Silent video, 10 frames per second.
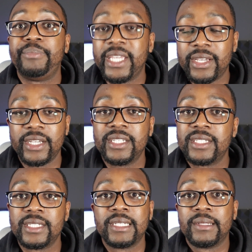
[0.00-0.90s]

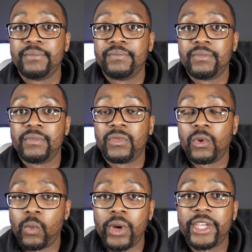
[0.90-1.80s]
because
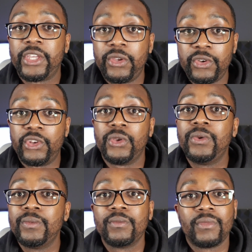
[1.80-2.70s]
the work you
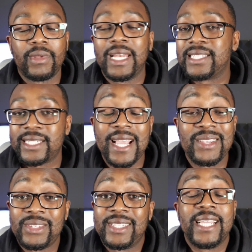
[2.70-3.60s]
do, let's say
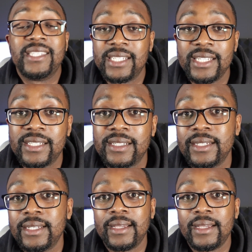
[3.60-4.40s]
as a dentist,